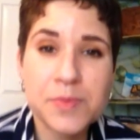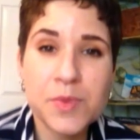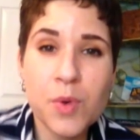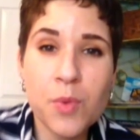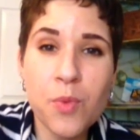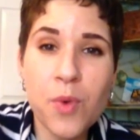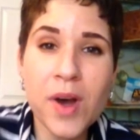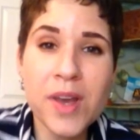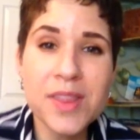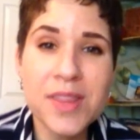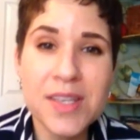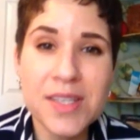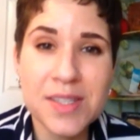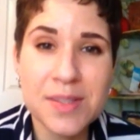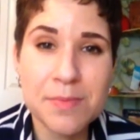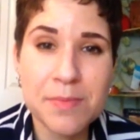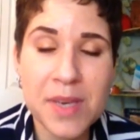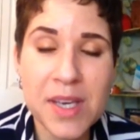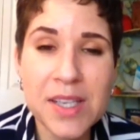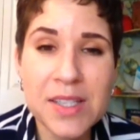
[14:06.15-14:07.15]
What
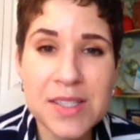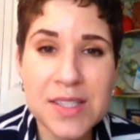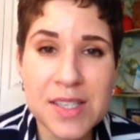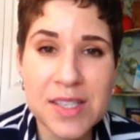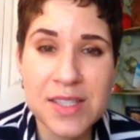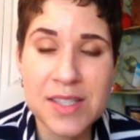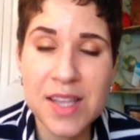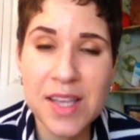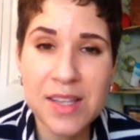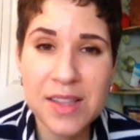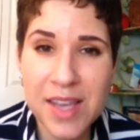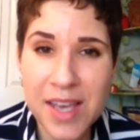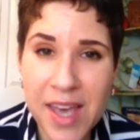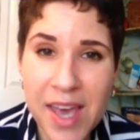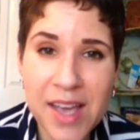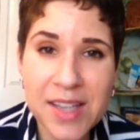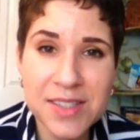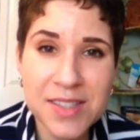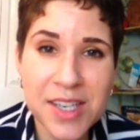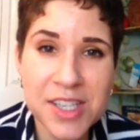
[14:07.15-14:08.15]
this means is they
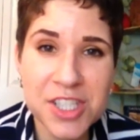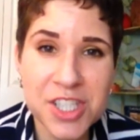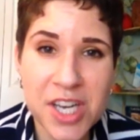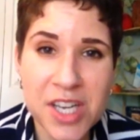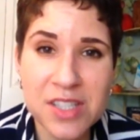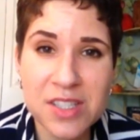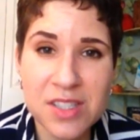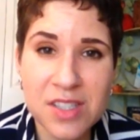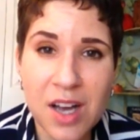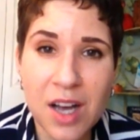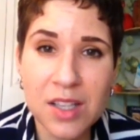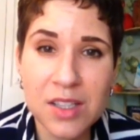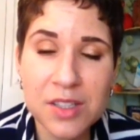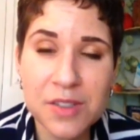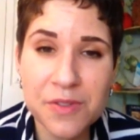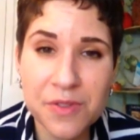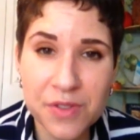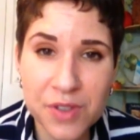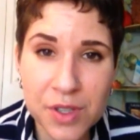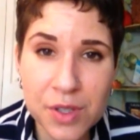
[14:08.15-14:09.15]
can't digest solid
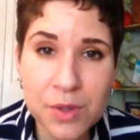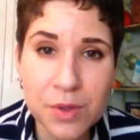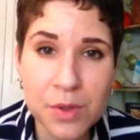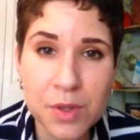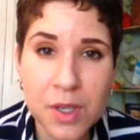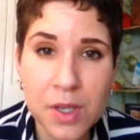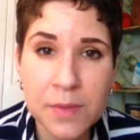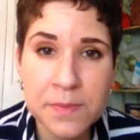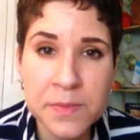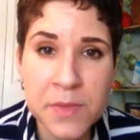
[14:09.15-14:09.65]
food.